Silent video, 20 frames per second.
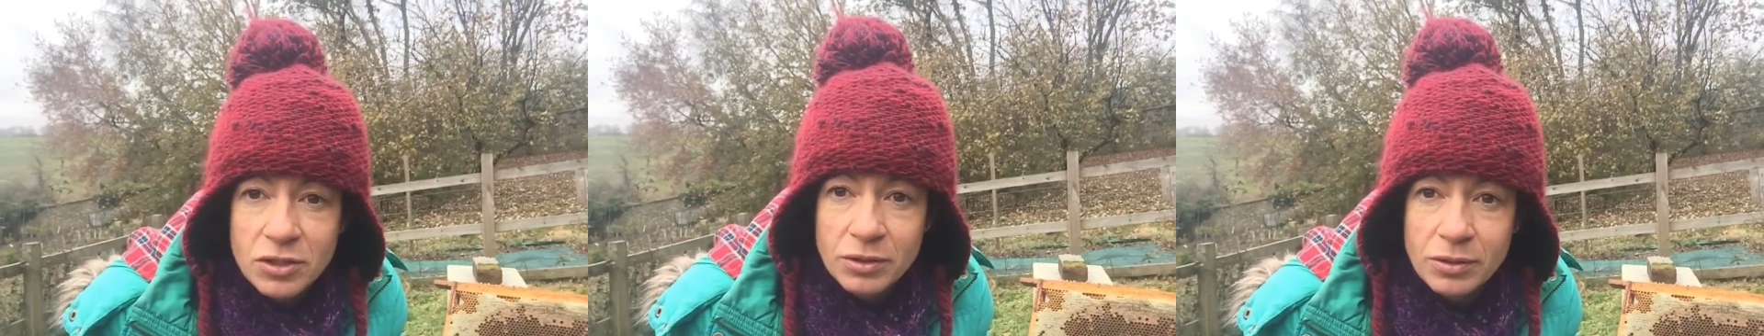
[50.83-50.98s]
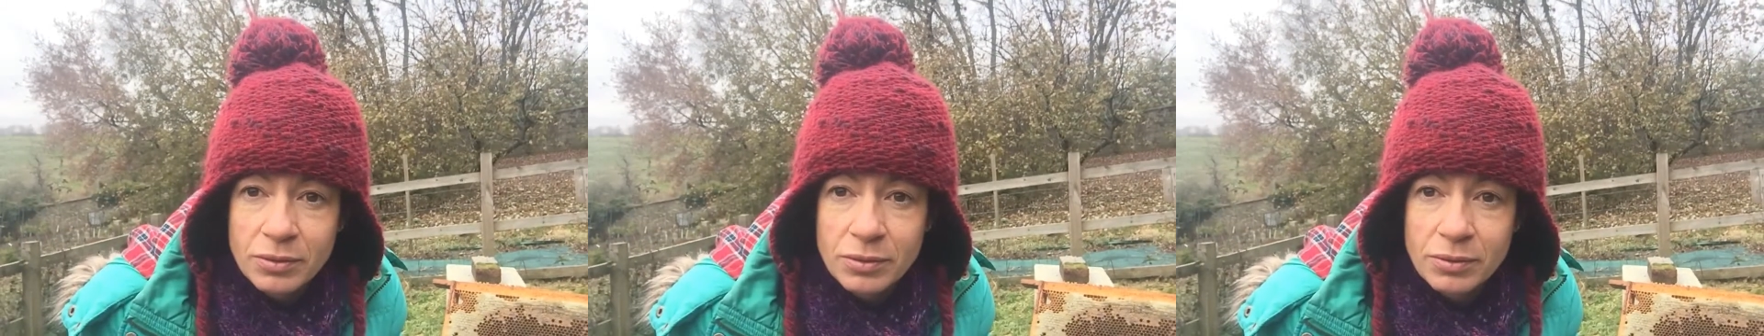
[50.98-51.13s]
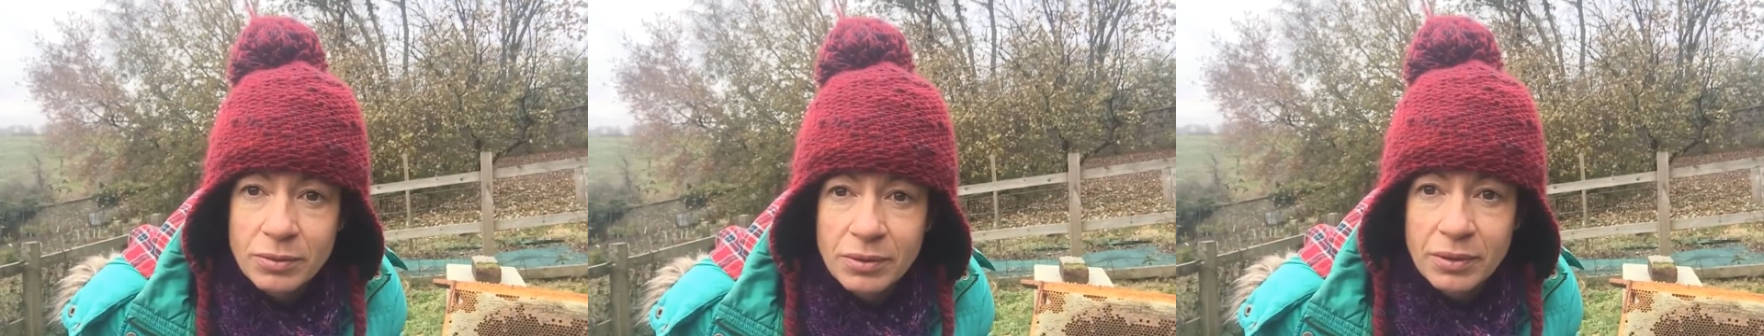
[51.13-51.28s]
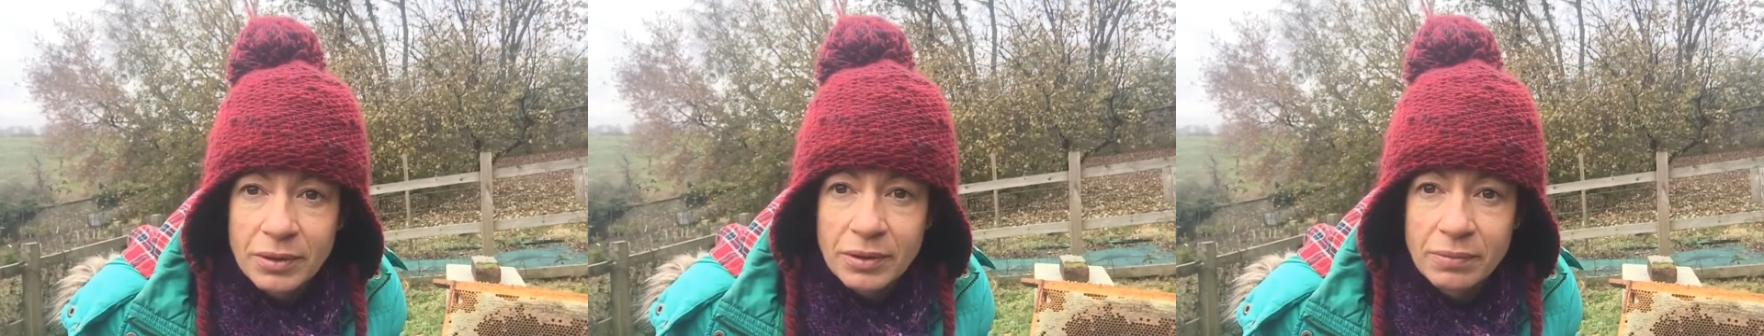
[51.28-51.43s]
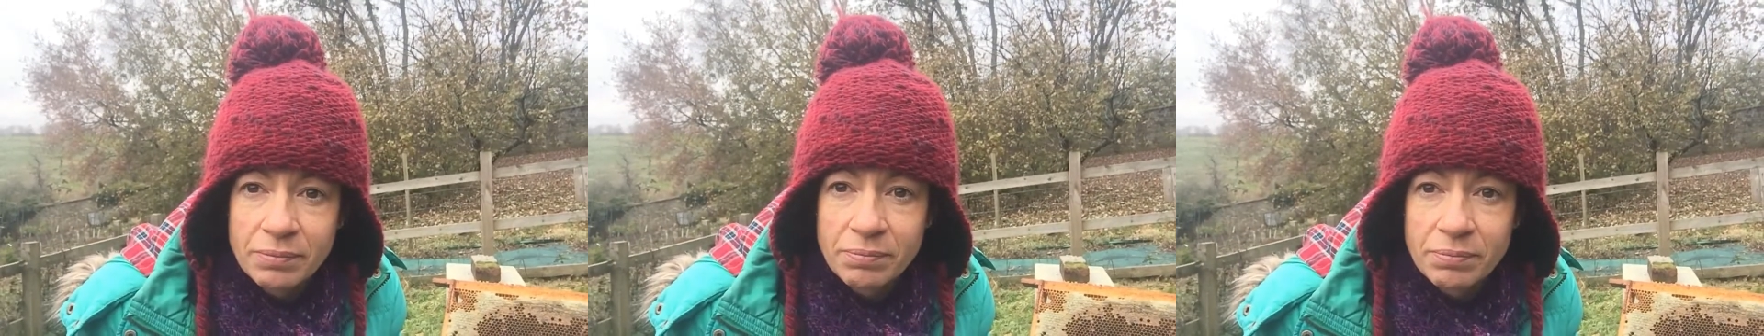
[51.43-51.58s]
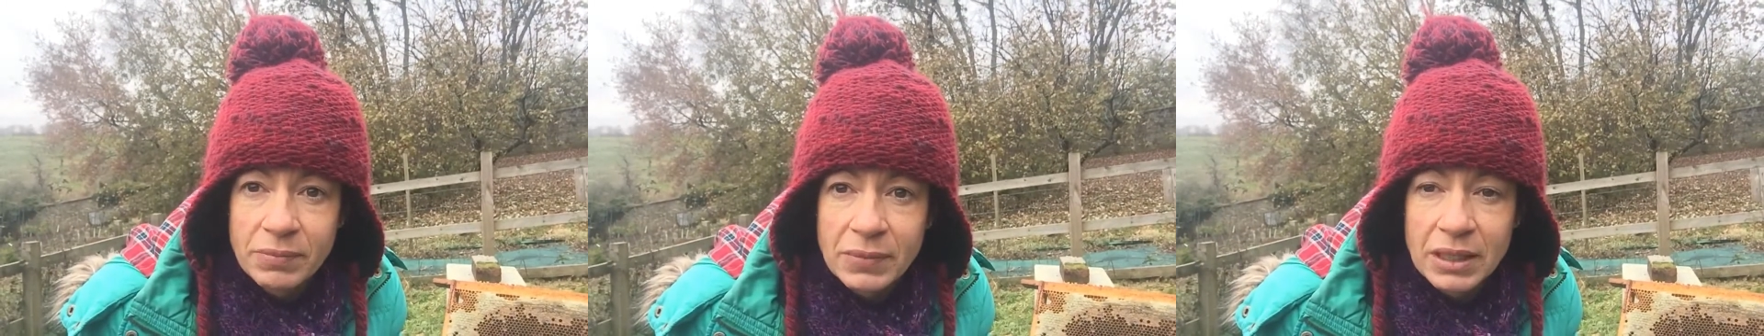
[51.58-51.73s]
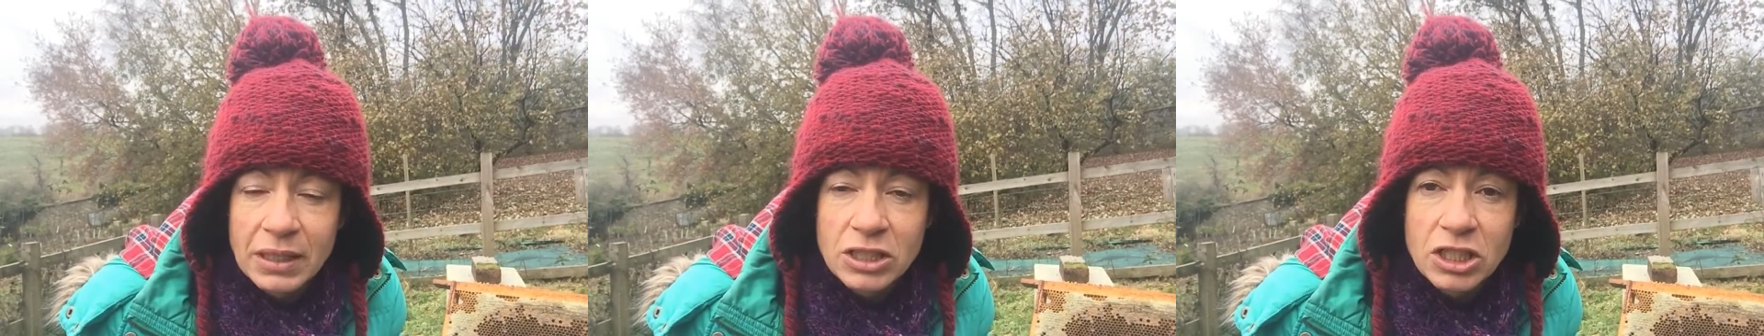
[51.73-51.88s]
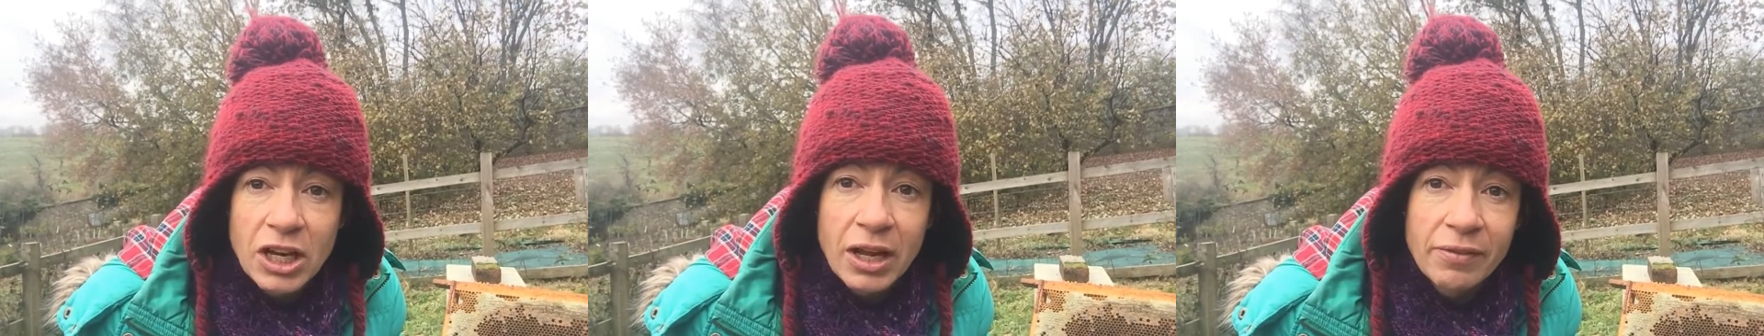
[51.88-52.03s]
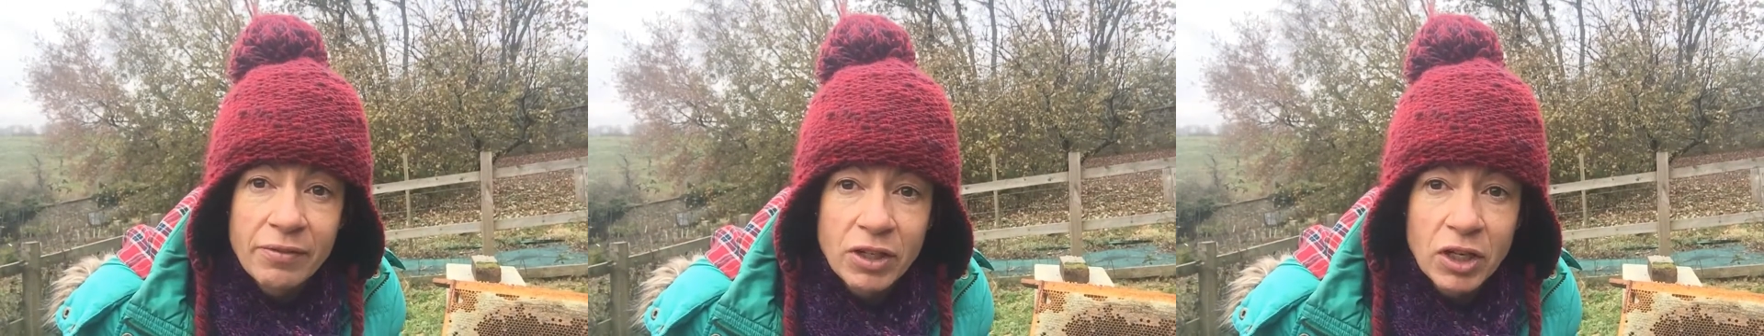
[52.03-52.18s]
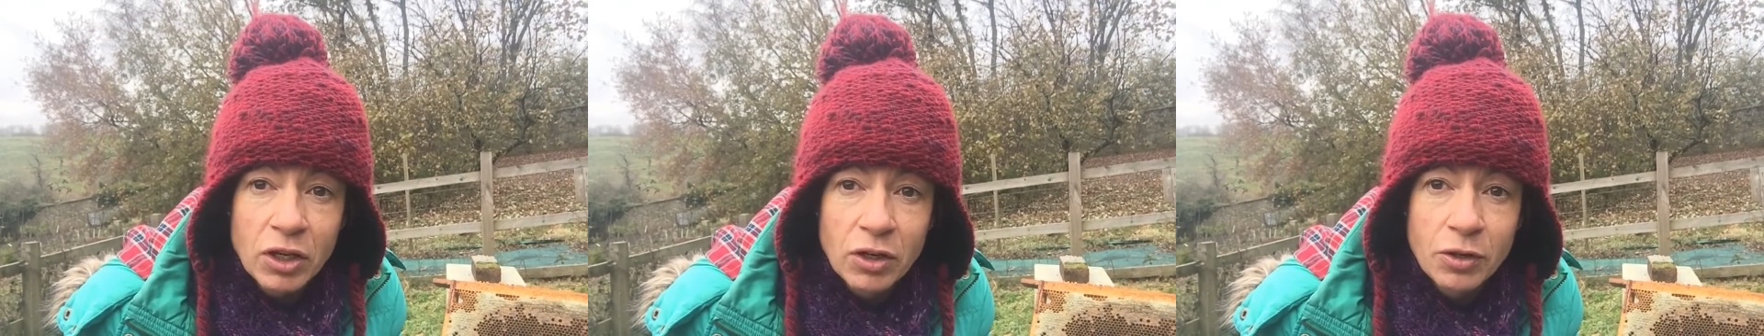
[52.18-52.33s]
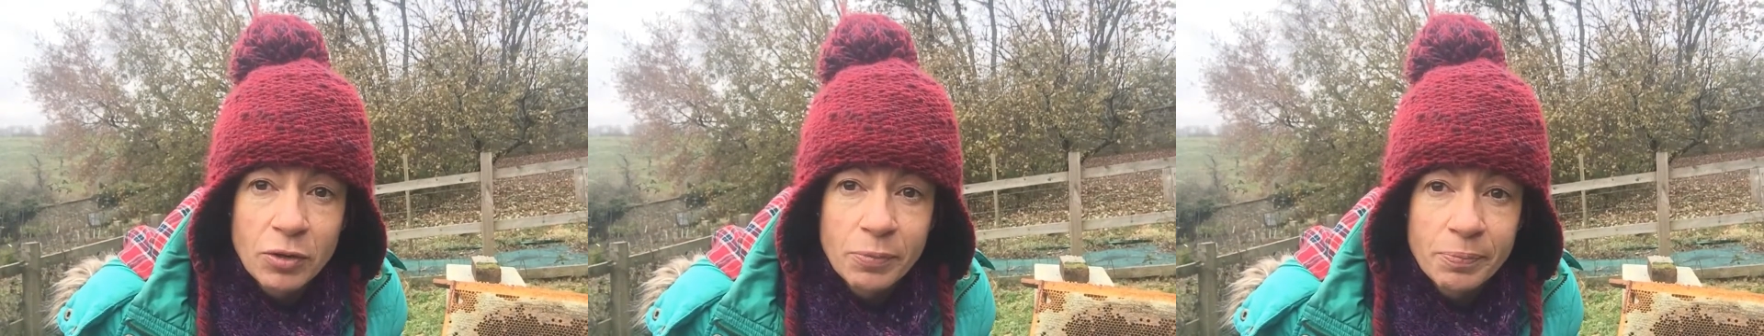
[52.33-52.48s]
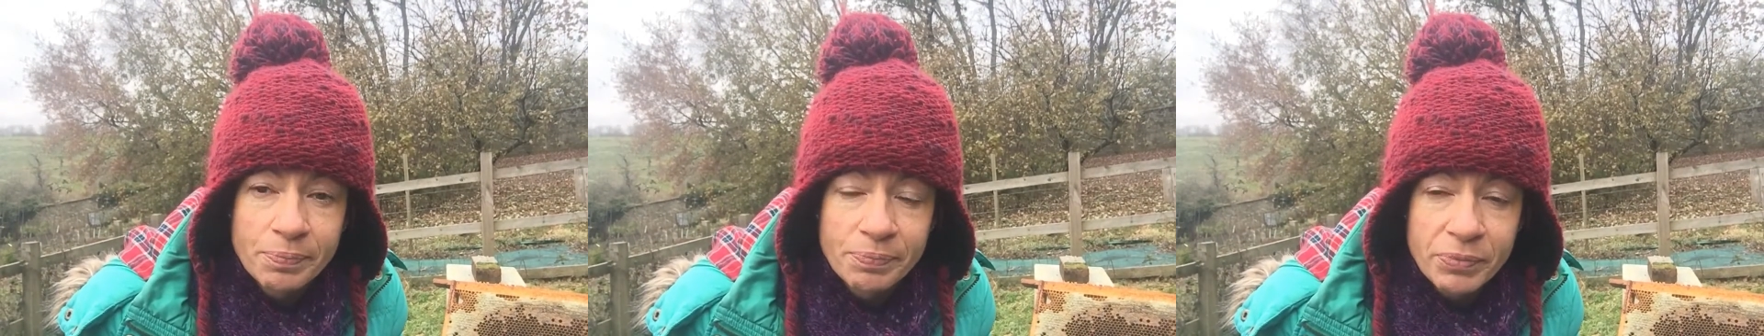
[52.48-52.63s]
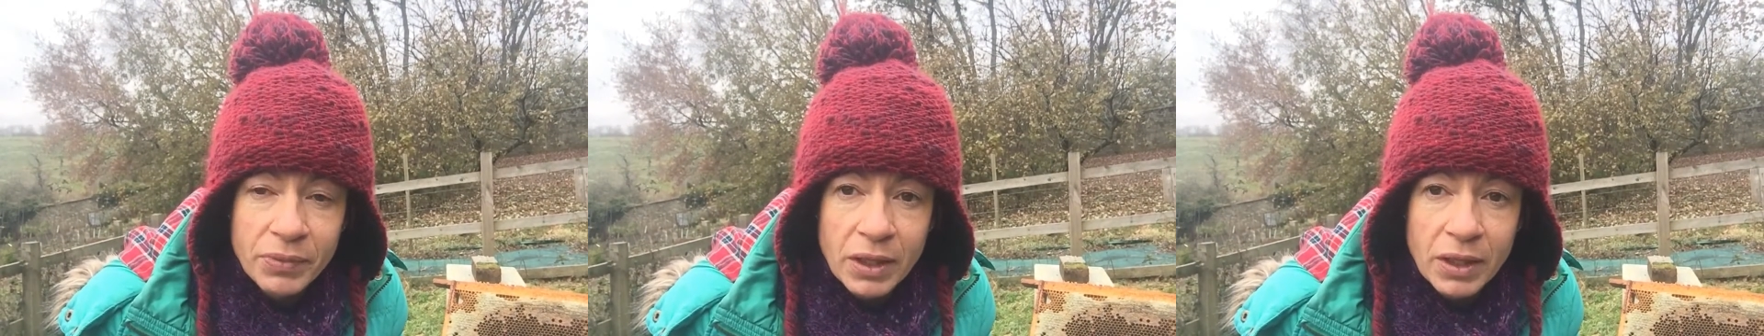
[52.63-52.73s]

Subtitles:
to each have a go.